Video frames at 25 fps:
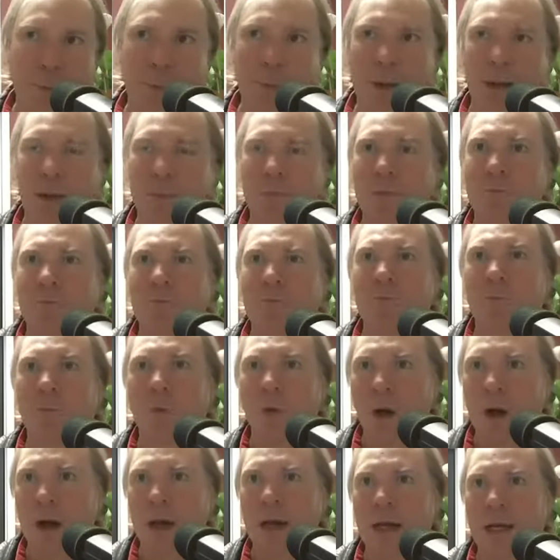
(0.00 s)
man
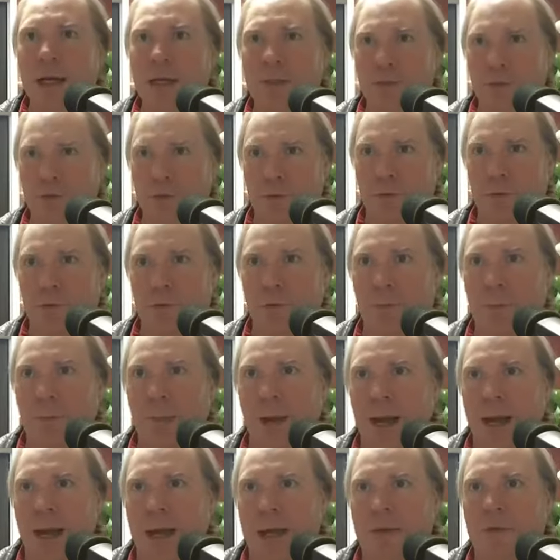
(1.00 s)
before he threw the
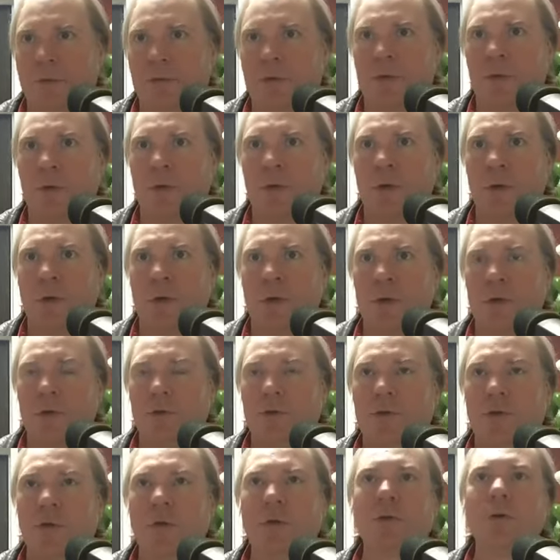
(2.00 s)
pass
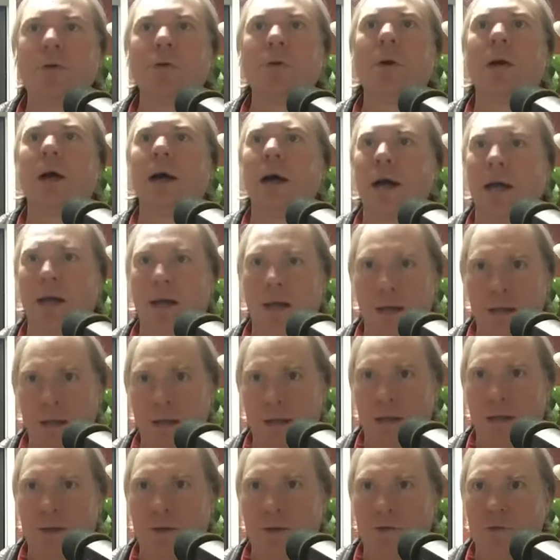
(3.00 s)
to
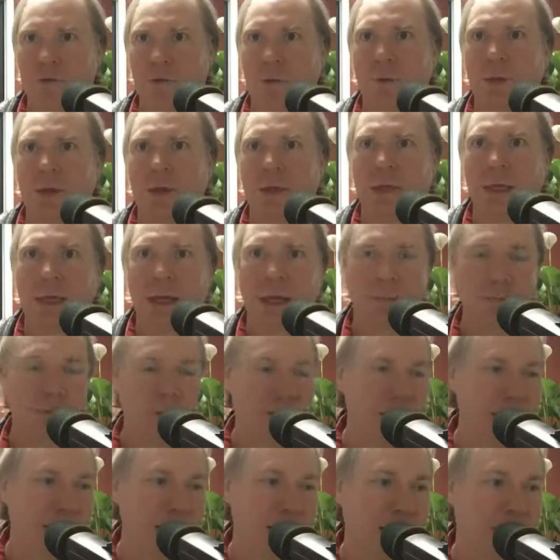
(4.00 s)
win the game
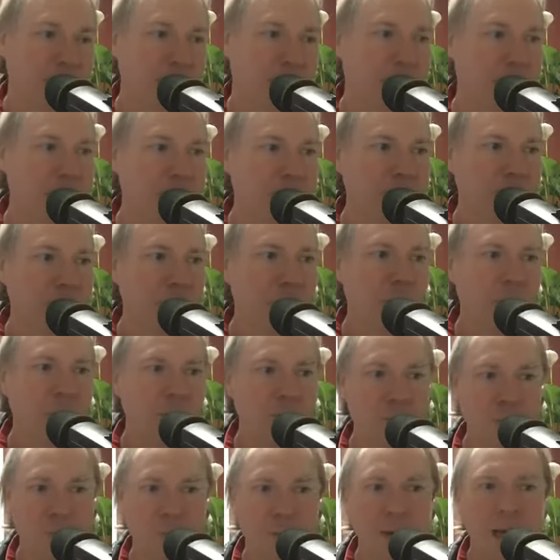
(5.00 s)
to Decker.
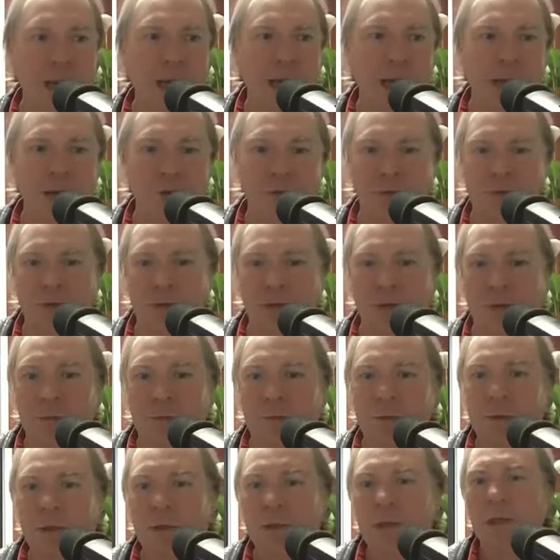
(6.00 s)
So I want to ask
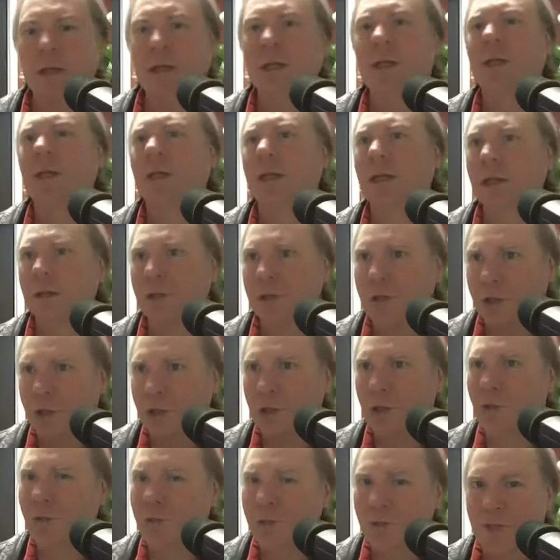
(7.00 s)
you, do
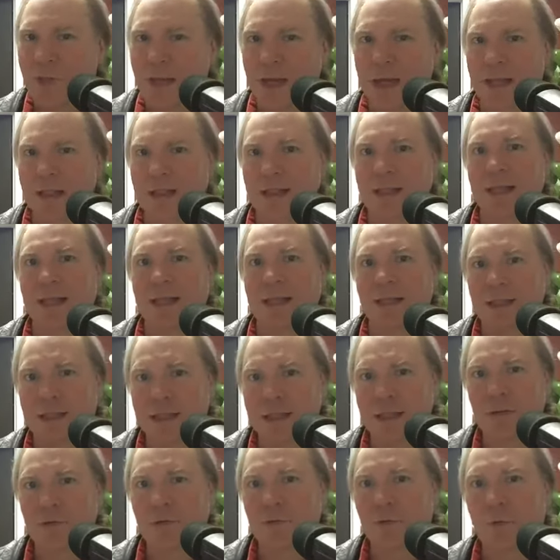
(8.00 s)
you think that
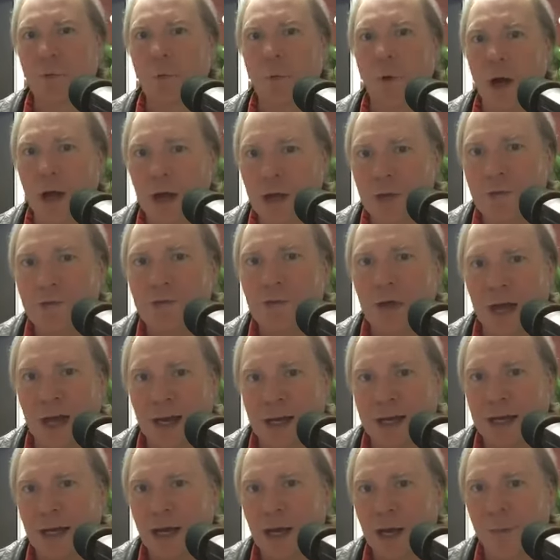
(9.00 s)
this was
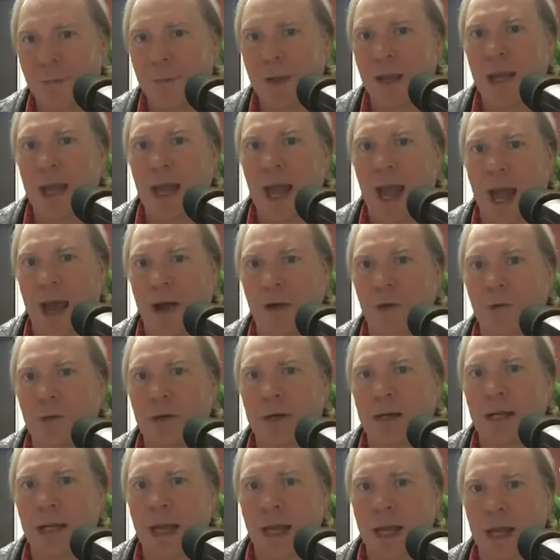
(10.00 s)
a coming
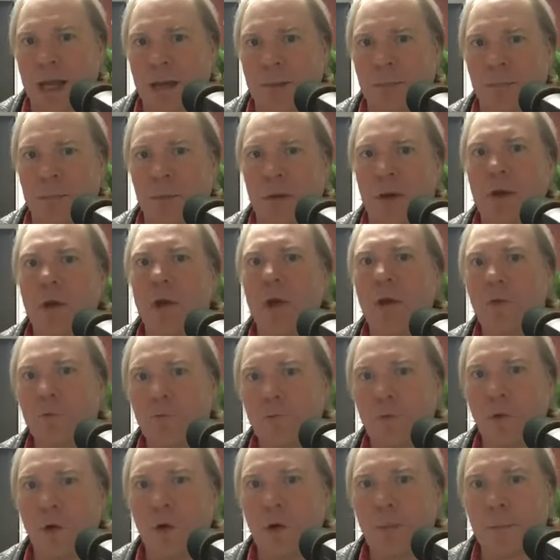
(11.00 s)
out game
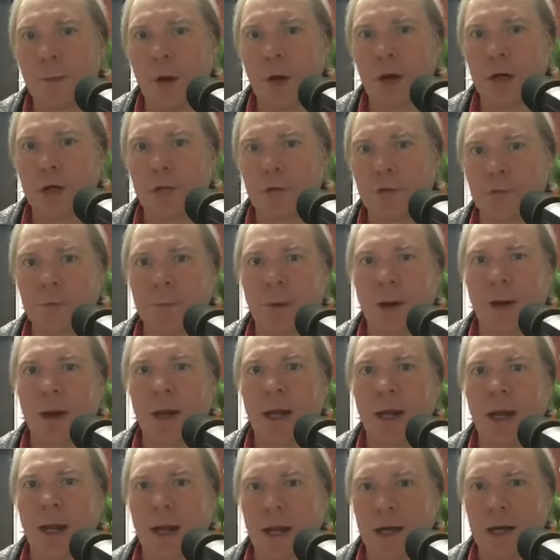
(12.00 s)
for Marcus
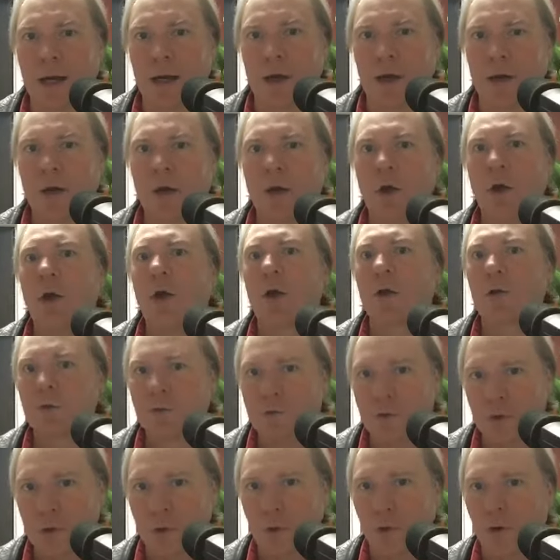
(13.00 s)
Mariota, or
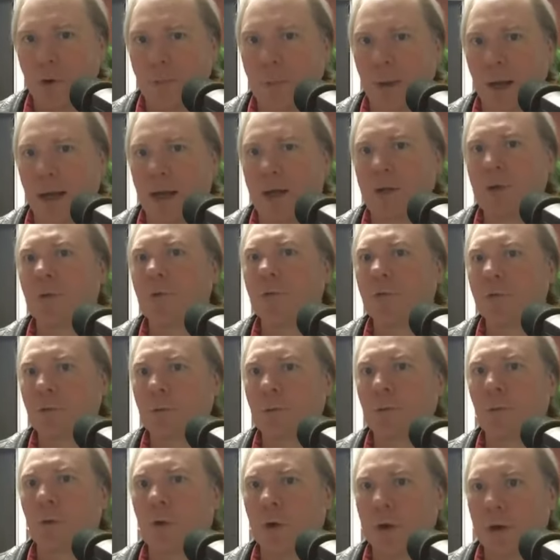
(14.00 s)
does the quarterback who
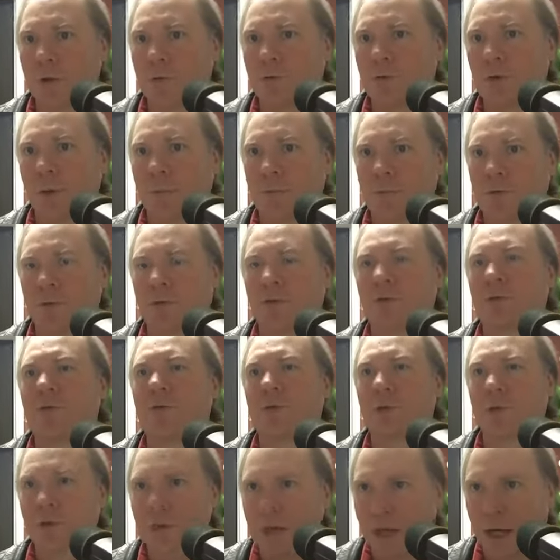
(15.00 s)
threw more interceptions
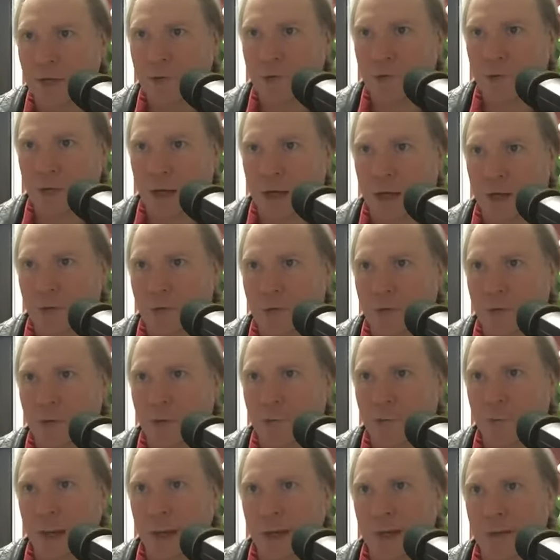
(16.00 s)
than touchdowns
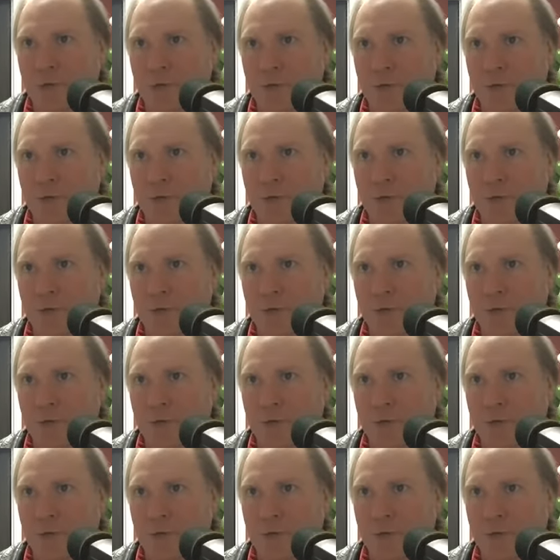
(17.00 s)
this past